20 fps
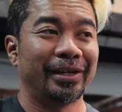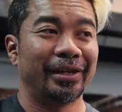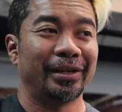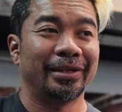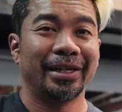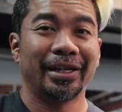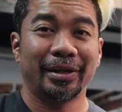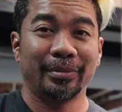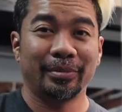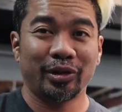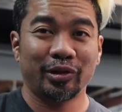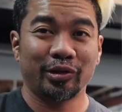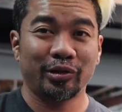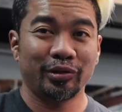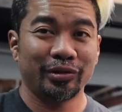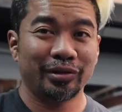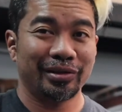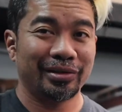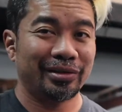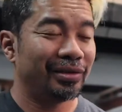and taking
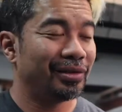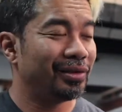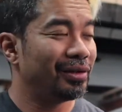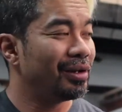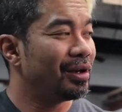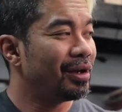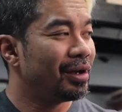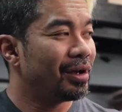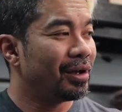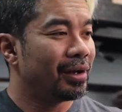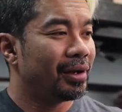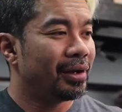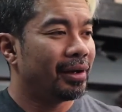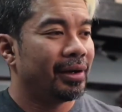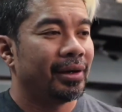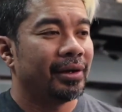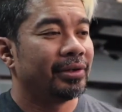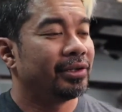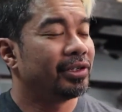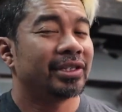pictures,
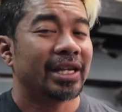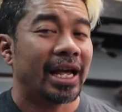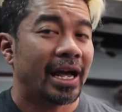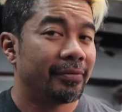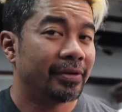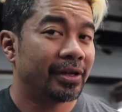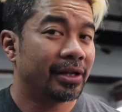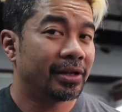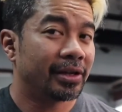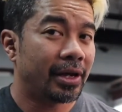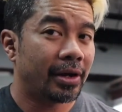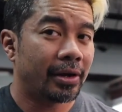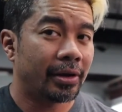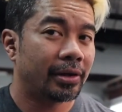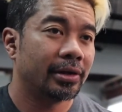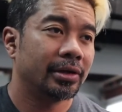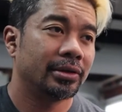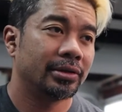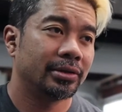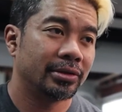just having it
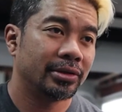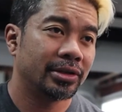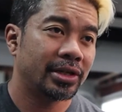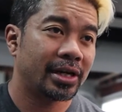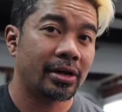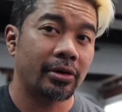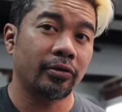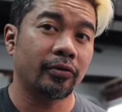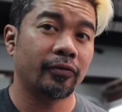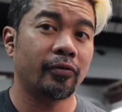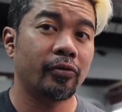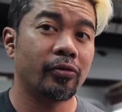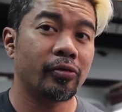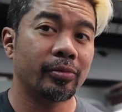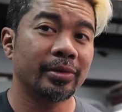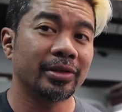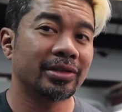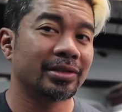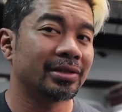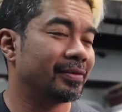there to check out your
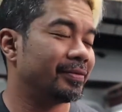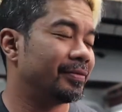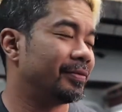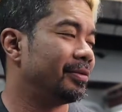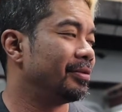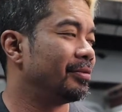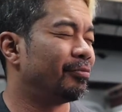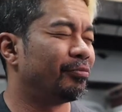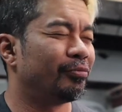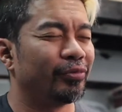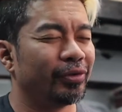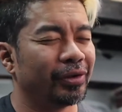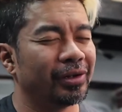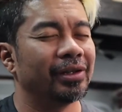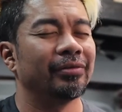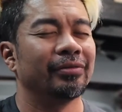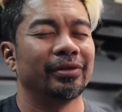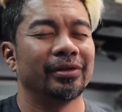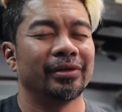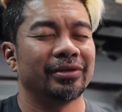form and stuff,
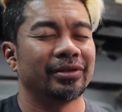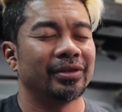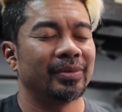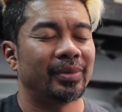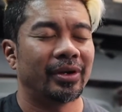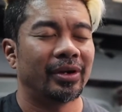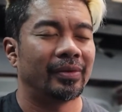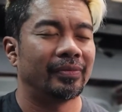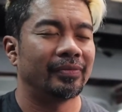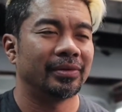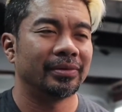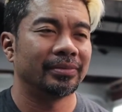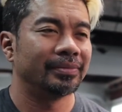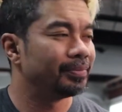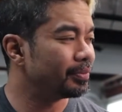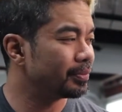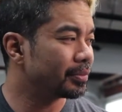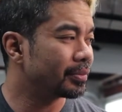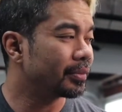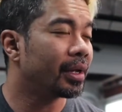really super helpful.
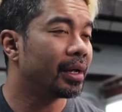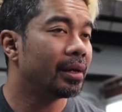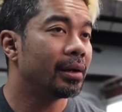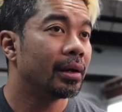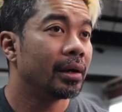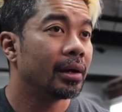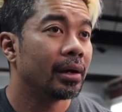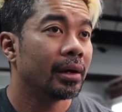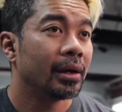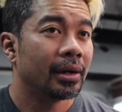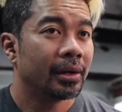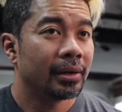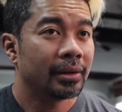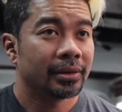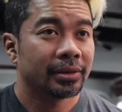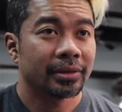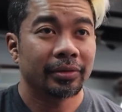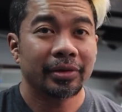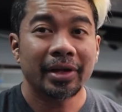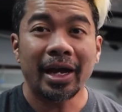
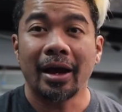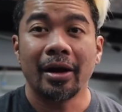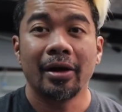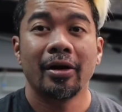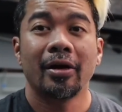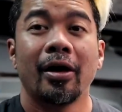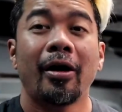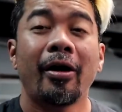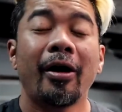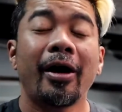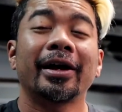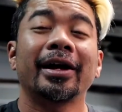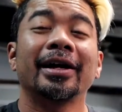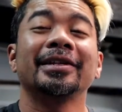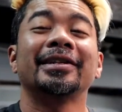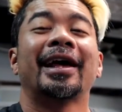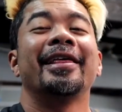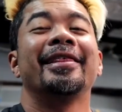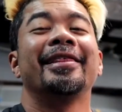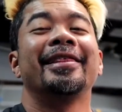So yeah, all right guys,
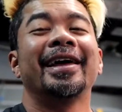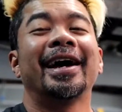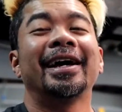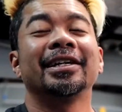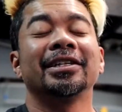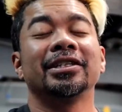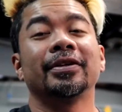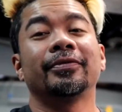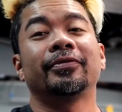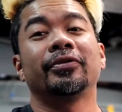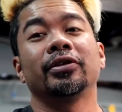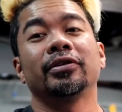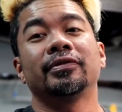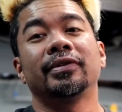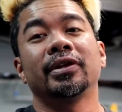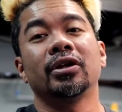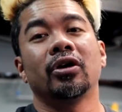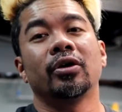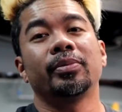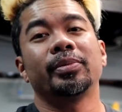that is it for this
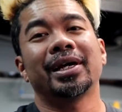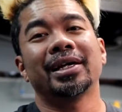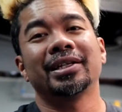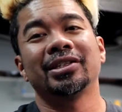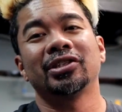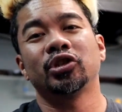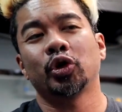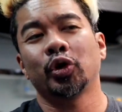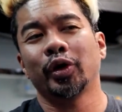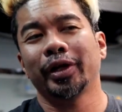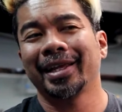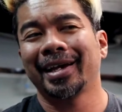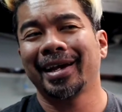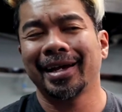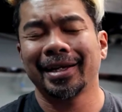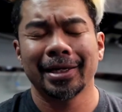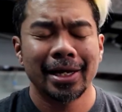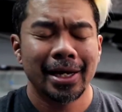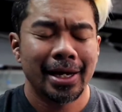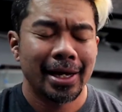video. Hope you guys enjoyed
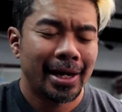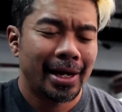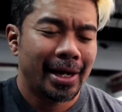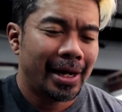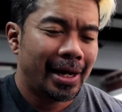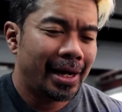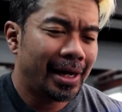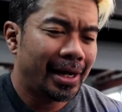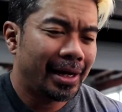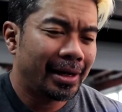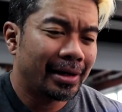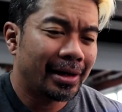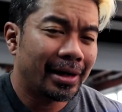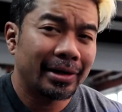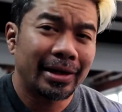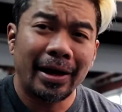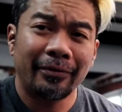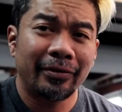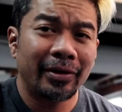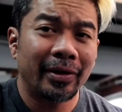that. And
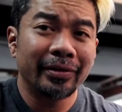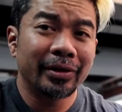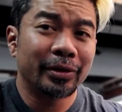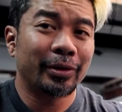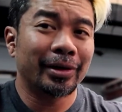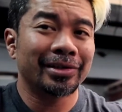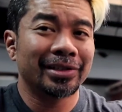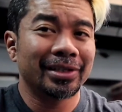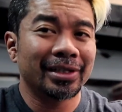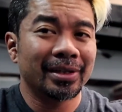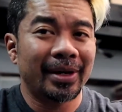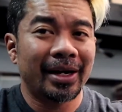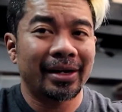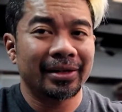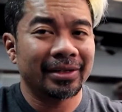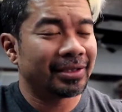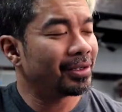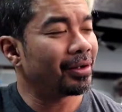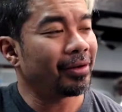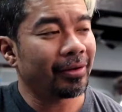yeah, if you have any questions about
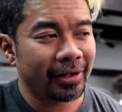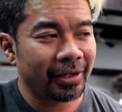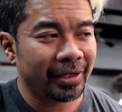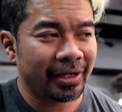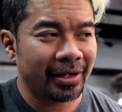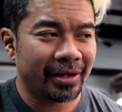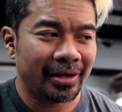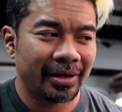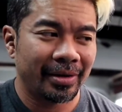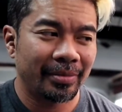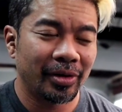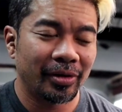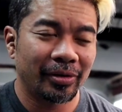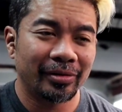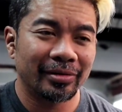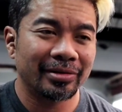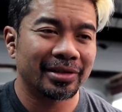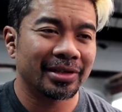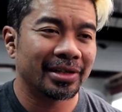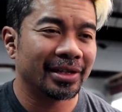installing
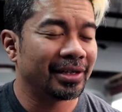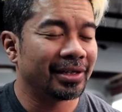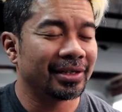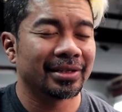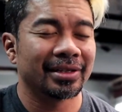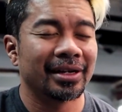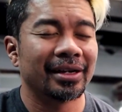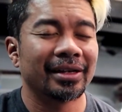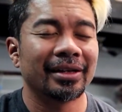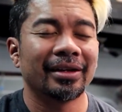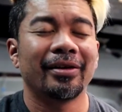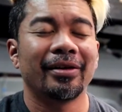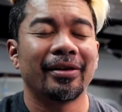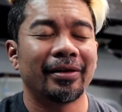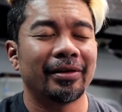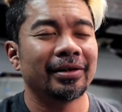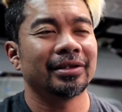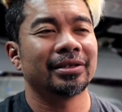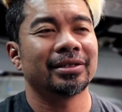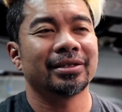mirrors, it's not
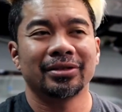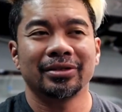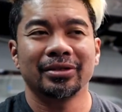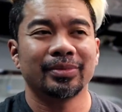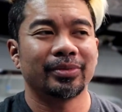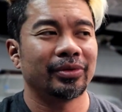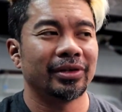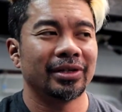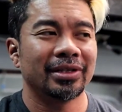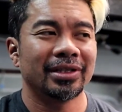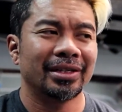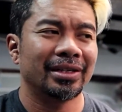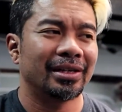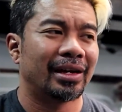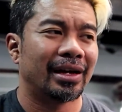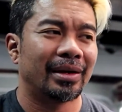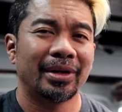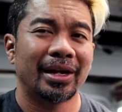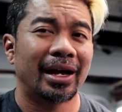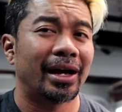hard, it's super easy.
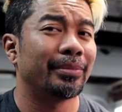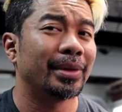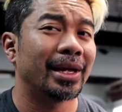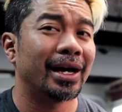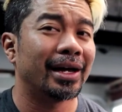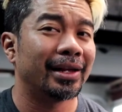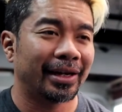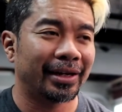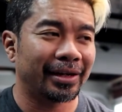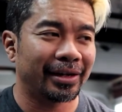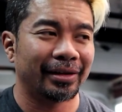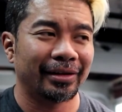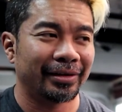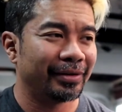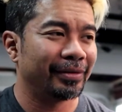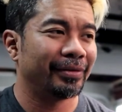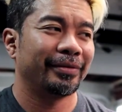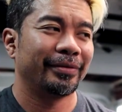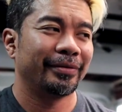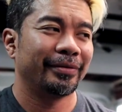I mean, I'm not like a